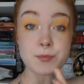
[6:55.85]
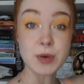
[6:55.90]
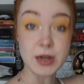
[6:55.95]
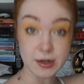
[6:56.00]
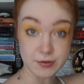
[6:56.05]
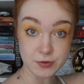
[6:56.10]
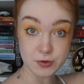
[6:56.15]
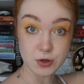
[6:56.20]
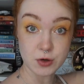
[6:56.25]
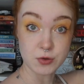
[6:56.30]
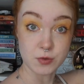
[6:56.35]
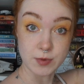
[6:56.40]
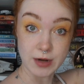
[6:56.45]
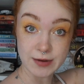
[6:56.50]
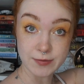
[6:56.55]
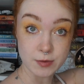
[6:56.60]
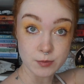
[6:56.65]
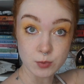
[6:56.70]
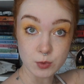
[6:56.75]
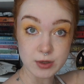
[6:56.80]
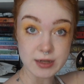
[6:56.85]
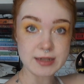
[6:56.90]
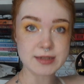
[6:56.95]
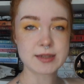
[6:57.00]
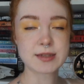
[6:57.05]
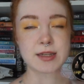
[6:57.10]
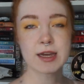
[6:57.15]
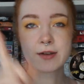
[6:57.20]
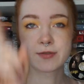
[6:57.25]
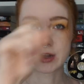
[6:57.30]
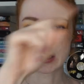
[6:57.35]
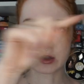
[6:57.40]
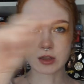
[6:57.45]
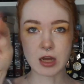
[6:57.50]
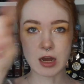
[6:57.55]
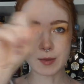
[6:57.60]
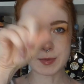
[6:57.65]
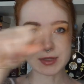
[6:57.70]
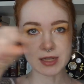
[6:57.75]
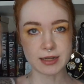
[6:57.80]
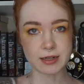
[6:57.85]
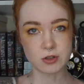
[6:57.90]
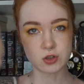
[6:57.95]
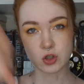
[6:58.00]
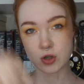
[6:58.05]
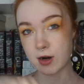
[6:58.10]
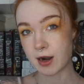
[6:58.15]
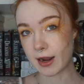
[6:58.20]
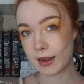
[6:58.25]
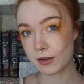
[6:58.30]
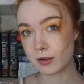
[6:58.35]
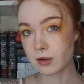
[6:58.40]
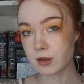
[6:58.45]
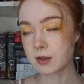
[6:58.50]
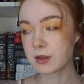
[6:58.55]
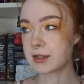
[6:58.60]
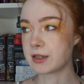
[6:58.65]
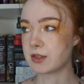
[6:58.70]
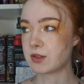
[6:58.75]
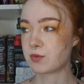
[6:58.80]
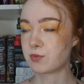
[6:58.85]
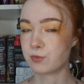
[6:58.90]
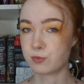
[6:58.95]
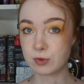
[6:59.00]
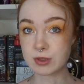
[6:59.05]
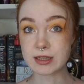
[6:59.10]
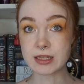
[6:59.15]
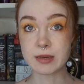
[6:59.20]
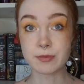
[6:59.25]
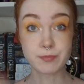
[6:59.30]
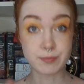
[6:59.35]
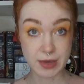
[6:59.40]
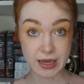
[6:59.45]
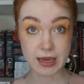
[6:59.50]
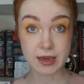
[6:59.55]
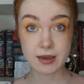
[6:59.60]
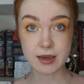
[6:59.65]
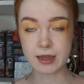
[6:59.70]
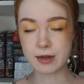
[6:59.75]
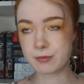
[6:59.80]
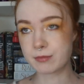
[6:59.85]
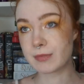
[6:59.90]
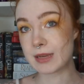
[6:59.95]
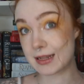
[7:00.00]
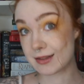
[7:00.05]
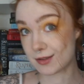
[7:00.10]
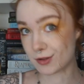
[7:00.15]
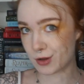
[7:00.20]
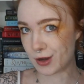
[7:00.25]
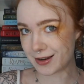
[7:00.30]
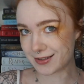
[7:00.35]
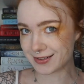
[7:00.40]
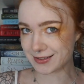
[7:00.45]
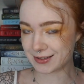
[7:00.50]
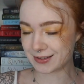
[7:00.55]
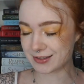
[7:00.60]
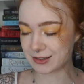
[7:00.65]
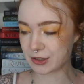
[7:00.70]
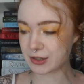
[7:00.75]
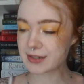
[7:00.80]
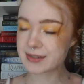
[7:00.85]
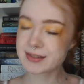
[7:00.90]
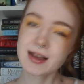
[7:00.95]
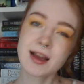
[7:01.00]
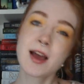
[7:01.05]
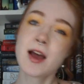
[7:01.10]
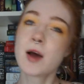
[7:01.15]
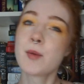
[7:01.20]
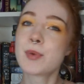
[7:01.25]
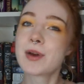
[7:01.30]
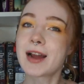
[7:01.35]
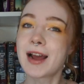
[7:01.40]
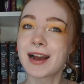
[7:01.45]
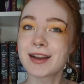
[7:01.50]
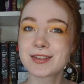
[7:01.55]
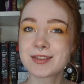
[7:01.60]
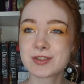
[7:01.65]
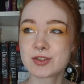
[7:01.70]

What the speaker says: But if you know the Raven Boys, this kind of, like, lopsided triangle is really big and means a lot in the series, but it has to